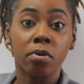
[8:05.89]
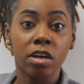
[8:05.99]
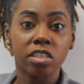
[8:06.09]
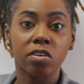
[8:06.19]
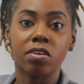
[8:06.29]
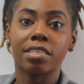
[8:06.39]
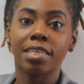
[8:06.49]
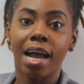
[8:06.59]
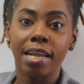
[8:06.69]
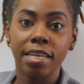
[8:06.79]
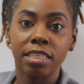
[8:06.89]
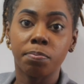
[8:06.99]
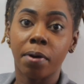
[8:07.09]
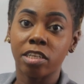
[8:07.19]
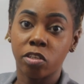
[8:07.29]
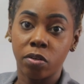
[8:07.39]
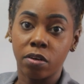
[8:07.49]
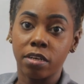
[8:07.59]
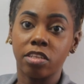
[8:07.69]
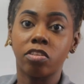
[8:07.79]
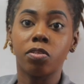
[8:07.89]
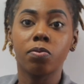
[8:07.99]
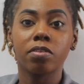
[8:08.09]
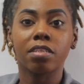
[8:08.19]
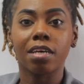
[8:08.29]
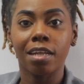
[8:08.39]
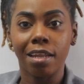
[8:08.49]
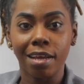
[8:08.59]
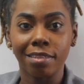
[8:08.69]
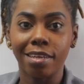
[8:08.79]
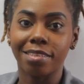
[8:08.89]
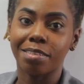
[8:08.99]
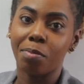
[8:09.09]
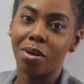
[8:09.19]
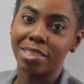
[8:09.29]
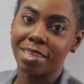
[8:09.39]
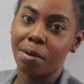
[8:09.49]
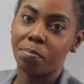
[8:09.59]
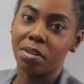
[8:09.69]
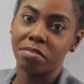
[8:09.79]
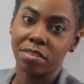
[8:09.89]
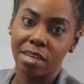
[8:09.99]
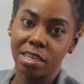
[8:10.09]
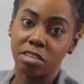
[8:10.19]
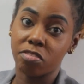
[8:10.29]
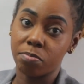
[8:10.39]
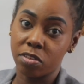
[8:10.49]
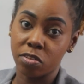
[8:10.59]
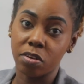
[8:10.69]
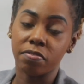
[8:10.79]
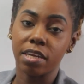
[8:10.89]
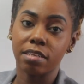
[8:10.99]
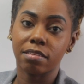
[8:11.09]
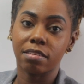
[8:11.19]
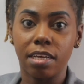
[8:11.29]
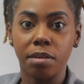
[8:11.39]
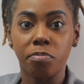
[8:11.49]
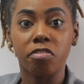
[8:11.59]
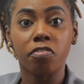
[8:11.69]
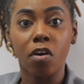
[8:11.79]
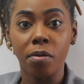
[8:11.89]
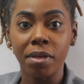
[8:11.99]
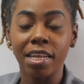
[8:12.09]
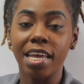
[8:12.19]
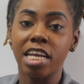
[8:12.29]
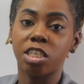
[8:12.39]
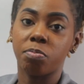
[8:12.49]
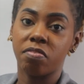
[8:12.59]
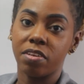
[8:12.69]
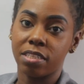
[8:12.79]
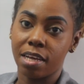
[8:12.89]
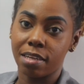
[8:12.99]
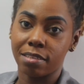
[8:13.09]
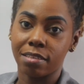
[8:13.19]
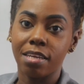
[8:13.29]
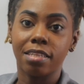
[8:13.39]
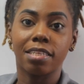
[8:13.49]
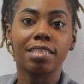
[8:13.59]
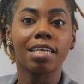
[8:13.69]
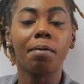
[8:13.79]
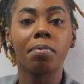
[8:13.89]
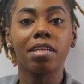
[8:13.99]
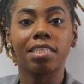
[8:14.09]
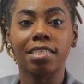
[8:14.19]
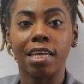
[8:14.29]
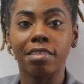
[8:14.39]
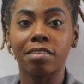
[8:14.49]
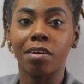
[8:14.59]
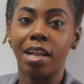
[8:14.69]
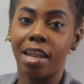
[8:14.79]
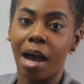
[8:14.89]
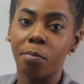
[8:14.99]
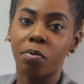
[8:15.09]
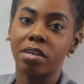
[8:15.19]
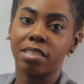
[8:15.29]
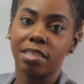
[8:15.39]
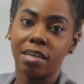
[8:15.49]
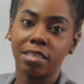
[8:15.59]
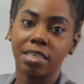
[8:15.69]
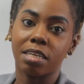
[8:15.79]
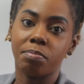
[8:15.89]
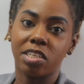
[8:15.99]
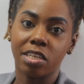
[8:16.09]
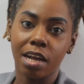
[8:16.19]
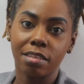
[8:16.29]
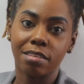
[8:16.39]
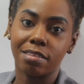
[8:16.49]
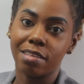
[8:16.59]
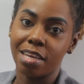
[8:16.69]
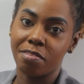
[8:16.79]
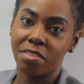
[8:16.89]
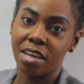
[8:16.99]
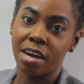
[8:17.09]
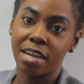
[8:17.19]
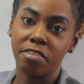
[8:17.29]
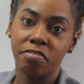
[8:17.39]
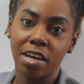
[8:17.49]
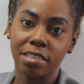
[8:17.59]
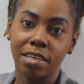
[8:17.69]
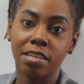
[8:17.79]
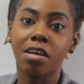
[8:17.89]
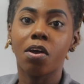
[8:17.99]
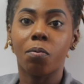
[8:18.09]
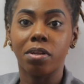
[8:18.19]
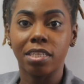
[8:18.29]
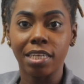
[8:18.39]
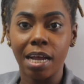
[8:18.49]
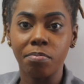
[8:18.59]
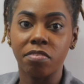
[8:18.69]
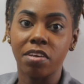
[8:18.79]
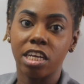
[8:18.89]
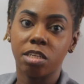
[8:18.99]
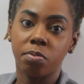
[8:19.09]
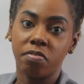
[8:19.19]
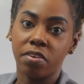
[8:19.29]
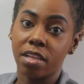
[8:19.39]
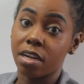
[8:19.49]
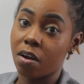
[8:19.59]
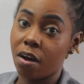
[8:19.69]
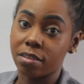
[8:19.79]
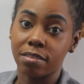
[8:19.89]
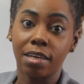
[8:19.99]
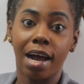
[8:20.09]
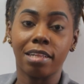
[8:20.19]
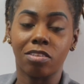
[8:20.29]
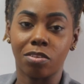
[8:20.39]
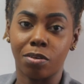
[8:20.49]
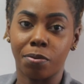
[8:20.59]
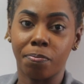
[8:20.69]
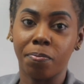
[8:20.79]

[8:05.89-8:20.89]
brush or tiny spatula is used to collect a small sample of cells from the cervix. In performing an HPV test, the sample is sent to a lab where the cells can be checked to see if they are infected with the types of HPV that causes cancer.